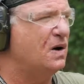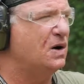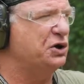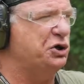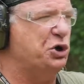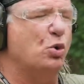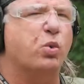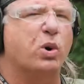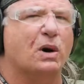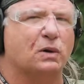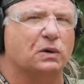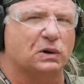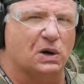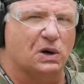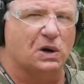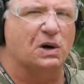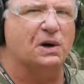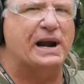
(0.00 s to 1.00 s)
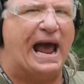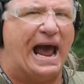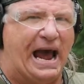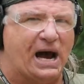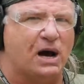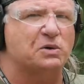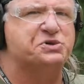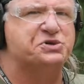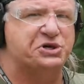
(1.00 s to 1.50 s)
you will learn
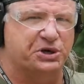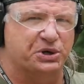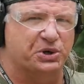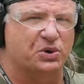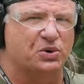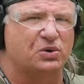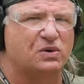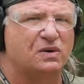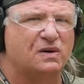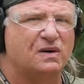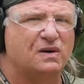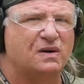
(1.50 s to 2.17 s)
how to